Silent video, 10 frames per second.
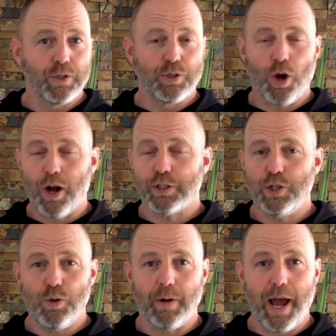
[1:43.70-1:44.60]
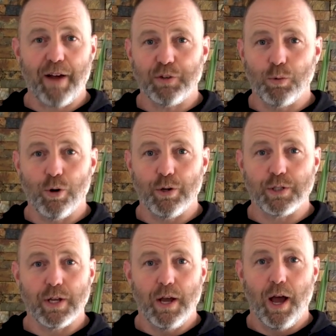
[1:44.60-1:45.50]
talk to you
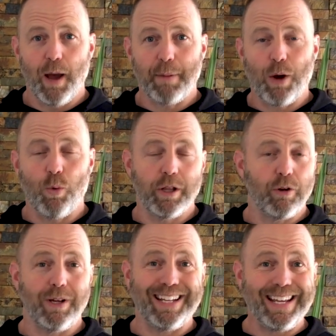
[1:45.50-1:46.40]
afterwards about whether it